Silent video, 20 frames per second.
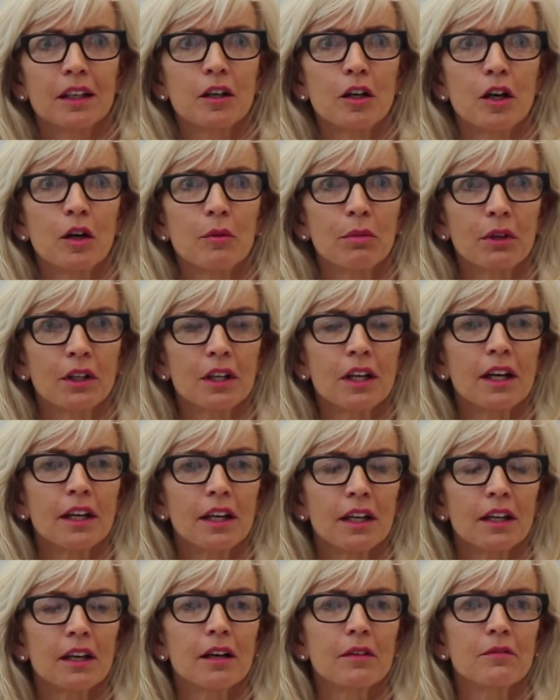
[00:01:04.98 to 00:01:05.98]
but
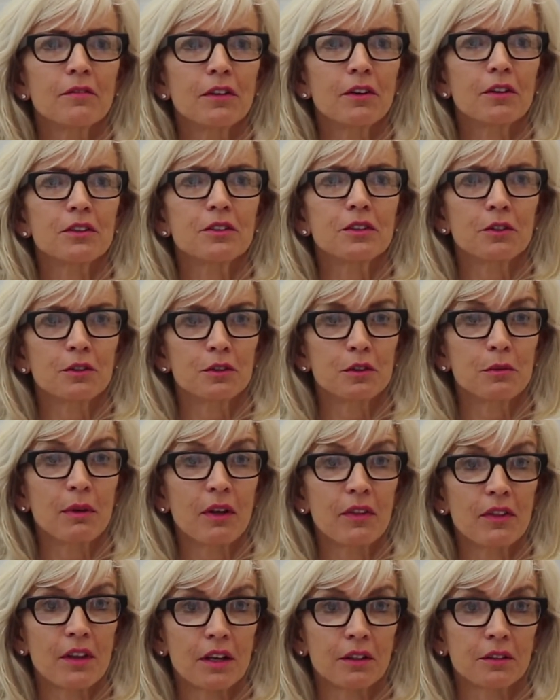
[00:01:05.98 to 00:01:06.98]
I'm very serious
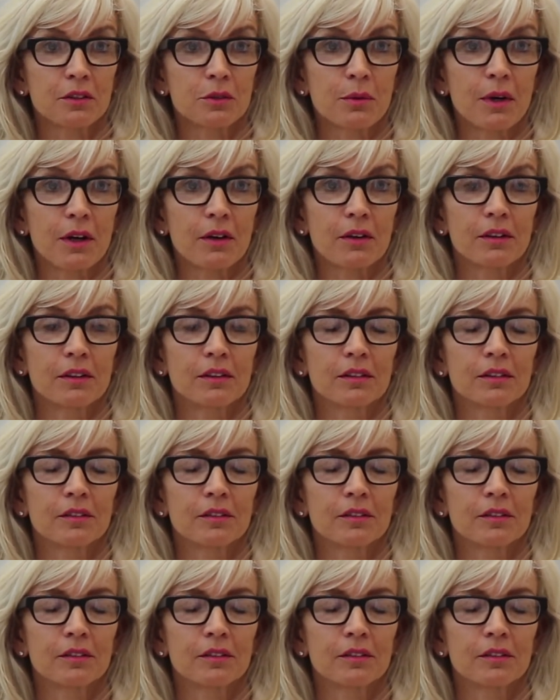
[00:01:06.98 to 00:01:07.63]
about that as well.